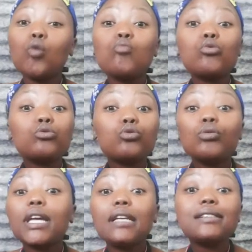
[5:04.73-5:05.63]

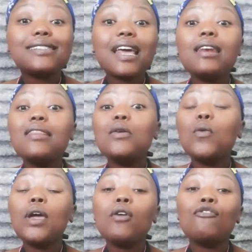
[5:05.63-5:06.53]
yomuntu can stand in the
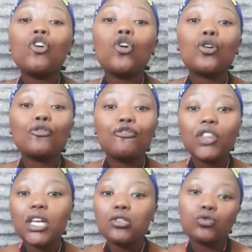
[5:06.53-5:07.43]
way of a lot of
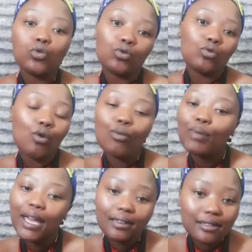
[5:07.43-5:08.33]
things good or
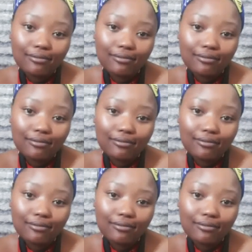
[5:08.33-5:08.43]
bad